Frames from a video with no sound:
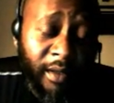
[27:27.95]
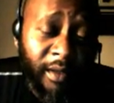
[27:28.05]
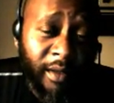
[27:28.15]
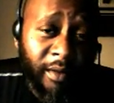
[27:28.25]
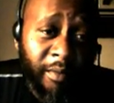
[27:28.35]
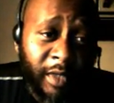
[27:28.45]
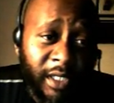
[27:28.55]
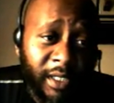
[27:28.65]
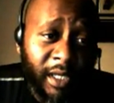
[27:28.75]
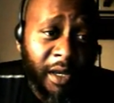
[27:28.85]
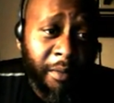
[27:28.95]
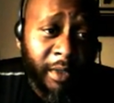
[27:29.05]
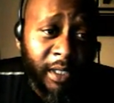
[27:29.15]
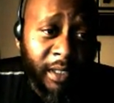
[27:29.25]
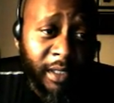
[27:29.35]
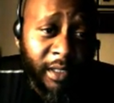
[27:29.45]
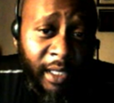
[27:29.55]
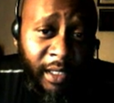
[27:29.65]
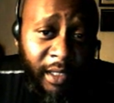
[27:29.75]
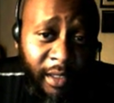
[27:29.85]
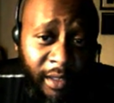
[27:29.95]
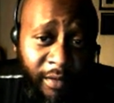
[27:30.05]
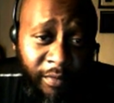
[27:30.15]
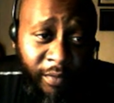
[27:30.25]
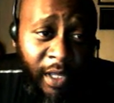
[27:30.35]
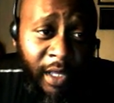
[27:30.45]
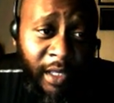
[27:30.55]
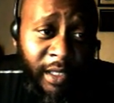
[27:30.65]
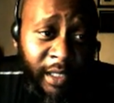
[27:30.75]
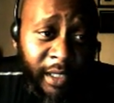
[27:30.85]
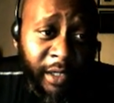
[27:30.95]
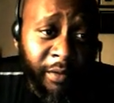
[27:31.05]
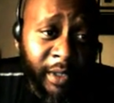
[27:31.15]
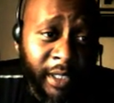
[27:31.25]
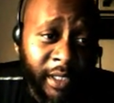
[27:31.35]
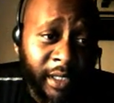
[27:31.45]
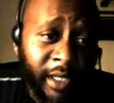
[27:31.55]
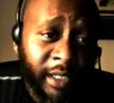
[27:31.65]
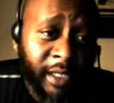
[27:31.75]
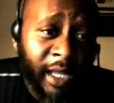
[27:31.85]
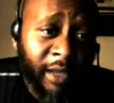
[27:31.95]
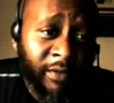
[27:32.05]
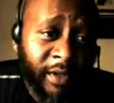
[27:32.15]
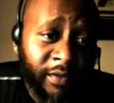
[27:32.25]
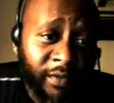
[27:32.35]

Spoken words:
literally doesn't have any friends. That is a different.